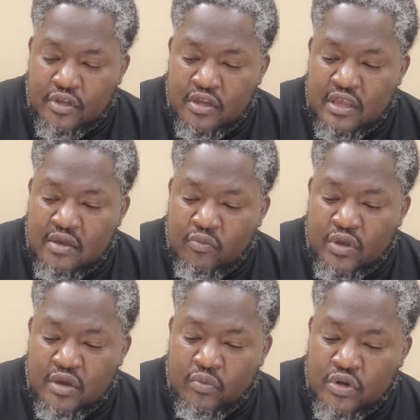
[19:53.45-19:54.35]
It
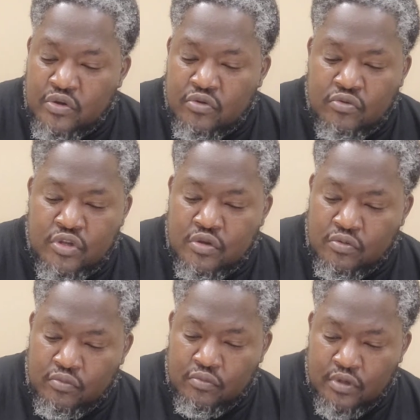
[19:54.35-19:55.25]
will renew
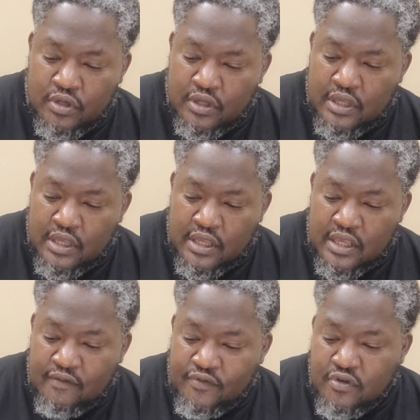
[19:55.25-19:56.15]
you
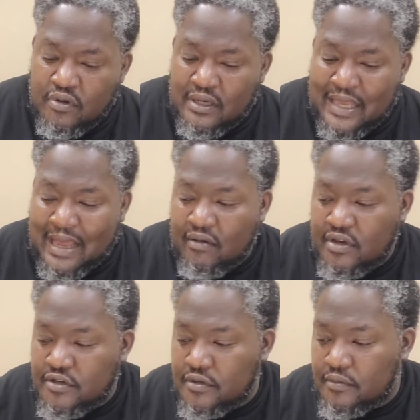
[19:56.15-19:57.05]
if you allow
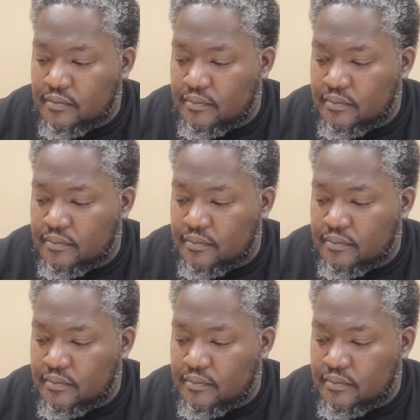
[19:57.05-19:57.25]
it to.